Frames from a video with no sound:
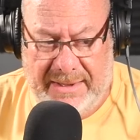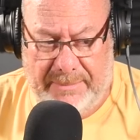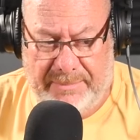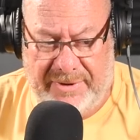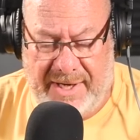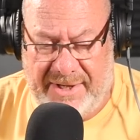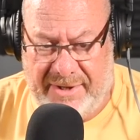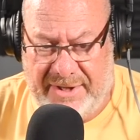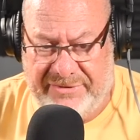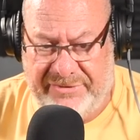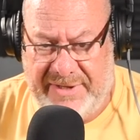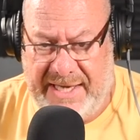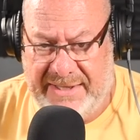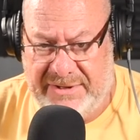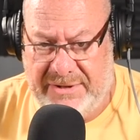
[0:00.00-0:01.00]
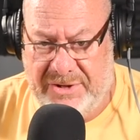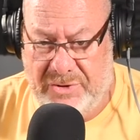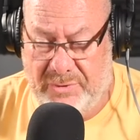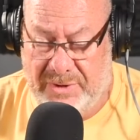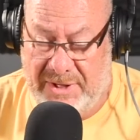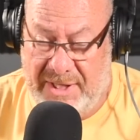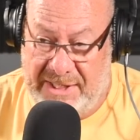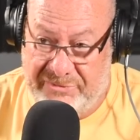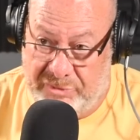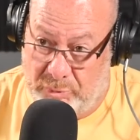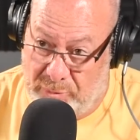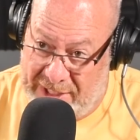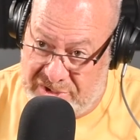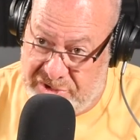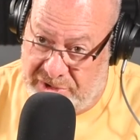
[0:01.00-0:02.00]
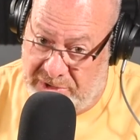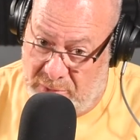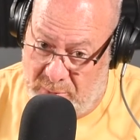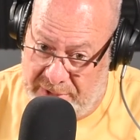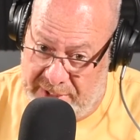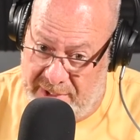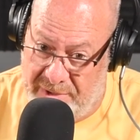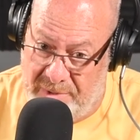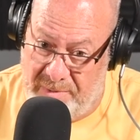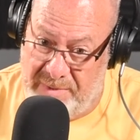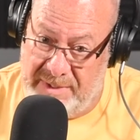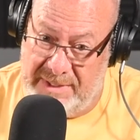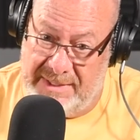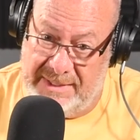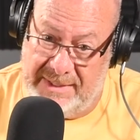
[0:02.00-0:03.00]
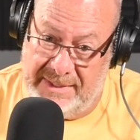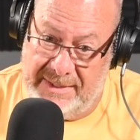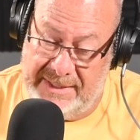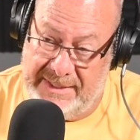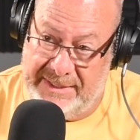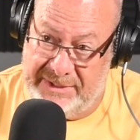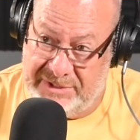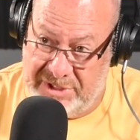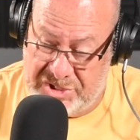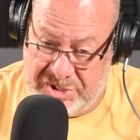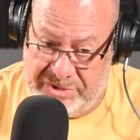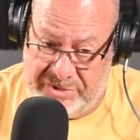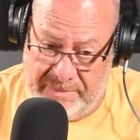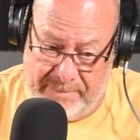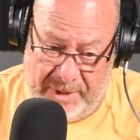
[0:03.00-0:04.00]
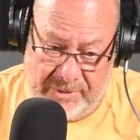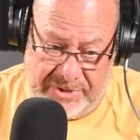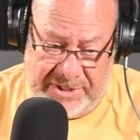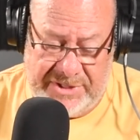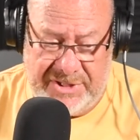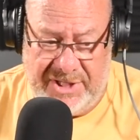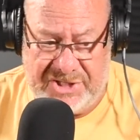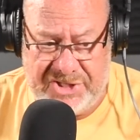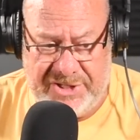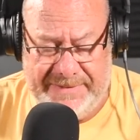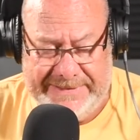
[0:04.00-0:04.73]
products that uh, utilize directional audio uh, in addition to bone conduction.